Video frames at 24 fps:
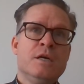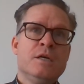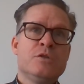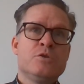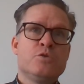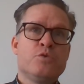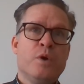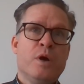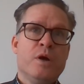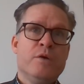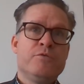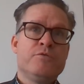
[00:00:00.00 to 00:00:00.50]

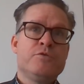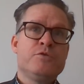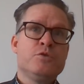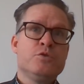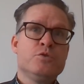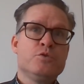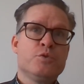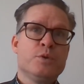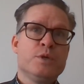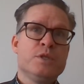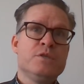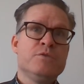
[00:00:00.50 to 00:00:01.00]
12 to
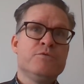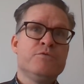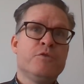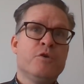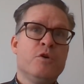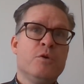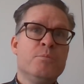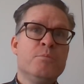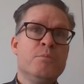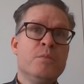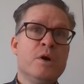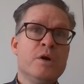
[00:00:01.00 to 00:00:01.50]

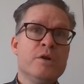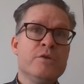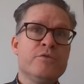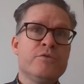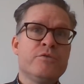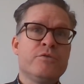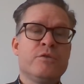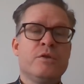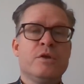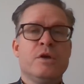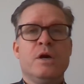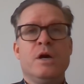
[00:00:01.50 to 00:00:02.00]
24
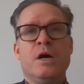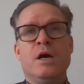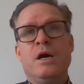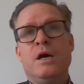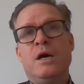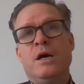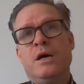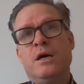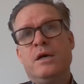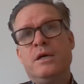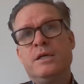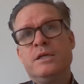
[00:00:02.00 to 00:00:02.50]
months
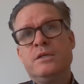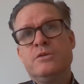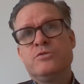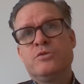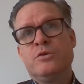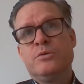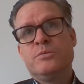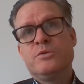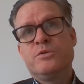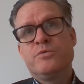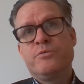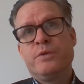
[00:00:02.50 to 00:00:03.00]
in
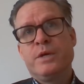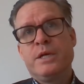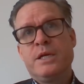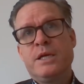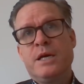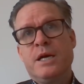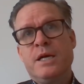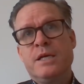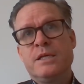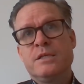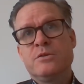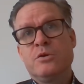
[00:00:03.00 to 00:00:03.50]
terms of rate
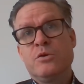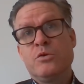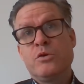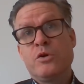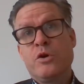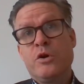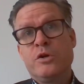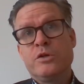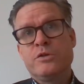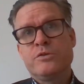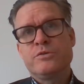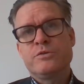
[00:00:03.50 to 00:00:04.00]
hikes or
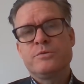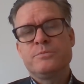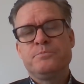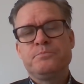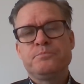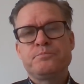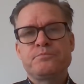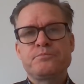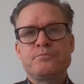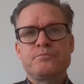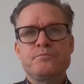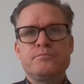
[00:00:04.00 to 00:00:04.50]
cuts.
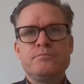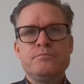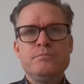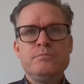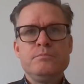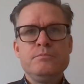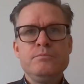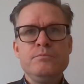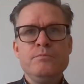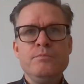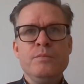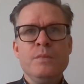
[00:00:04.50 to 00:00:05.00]

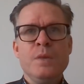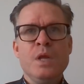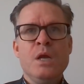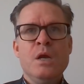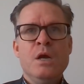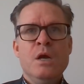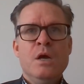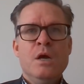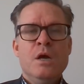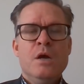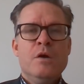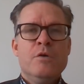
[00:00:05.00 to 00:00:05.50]

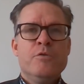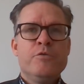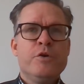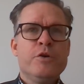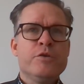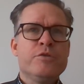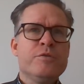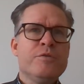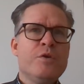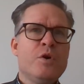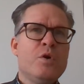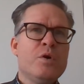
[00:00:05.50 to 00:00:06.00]

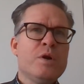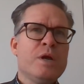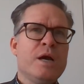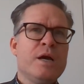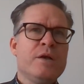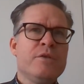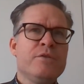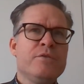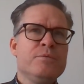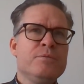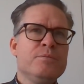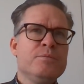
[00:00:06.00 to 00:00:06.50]
First of all,
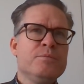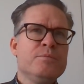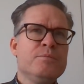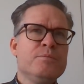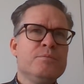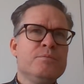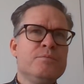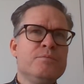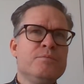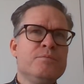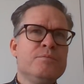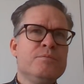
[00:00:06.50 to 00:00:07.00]

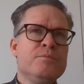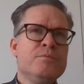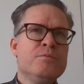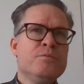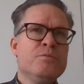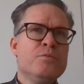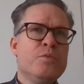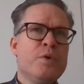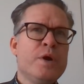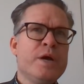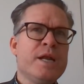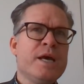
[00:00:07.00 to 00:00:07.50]

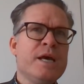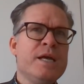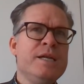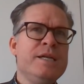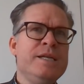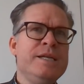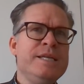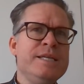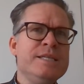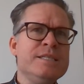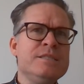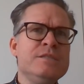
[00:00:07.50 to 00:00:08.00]
when I
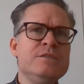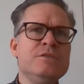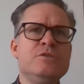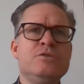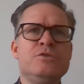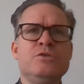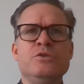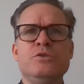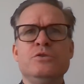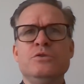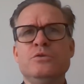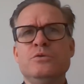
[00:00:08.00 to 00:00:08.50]
listened
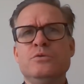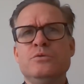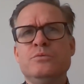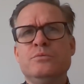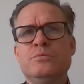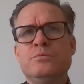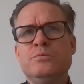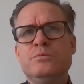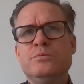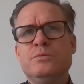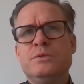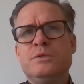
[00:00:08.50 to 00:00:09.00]
to
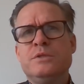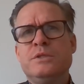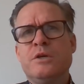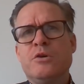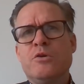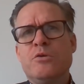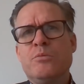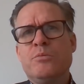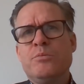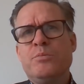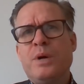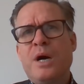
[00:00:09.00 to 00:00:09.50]

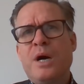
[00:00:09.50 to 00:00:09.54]
Jerome